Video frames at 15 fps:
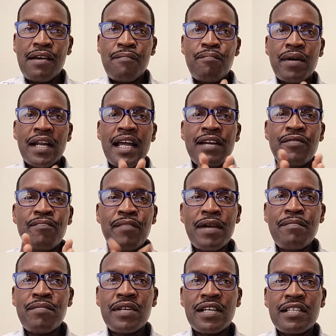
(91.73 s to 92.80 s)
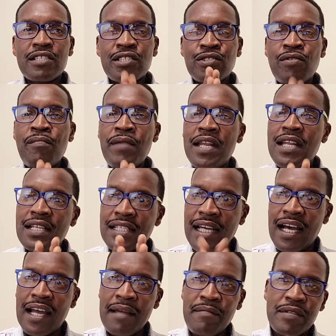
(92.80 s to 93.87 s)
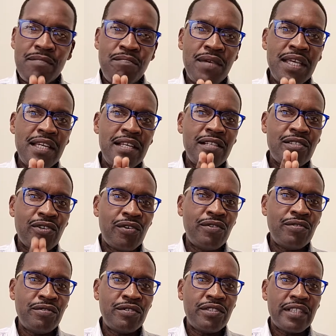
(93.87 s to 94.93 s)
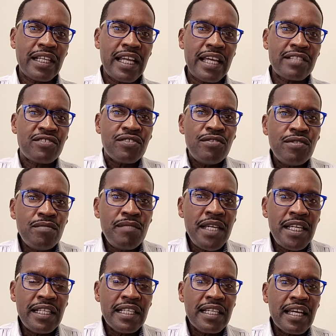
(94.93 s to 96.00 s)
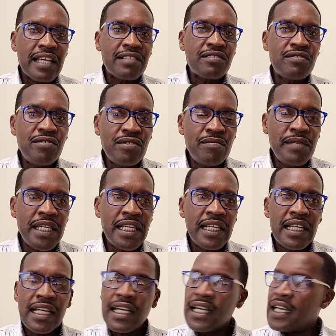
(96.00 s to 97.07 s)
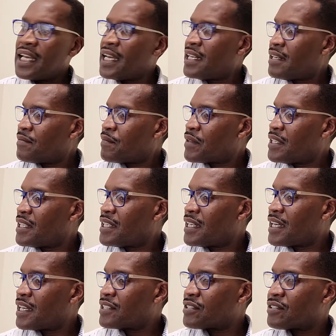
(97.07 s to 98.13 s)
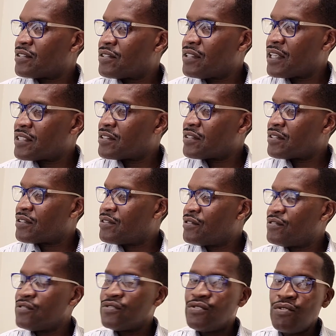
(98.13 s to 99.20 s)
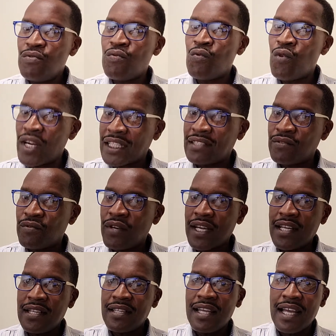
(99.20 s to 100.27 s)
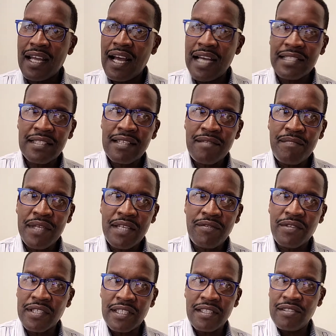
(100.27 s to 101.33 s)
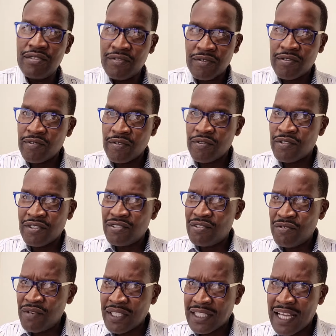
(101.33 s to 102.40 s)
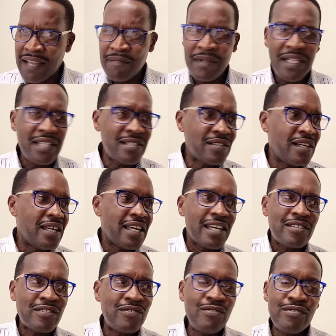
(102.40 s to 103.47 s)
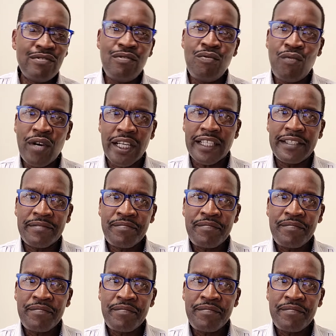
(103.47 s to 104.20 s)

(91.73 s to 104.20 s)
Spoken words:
But I remember so many times being told, excuse me. And I'm thinking, excuse you what? Why aren't they asking me what do you want to know what time it is? Excuse you what?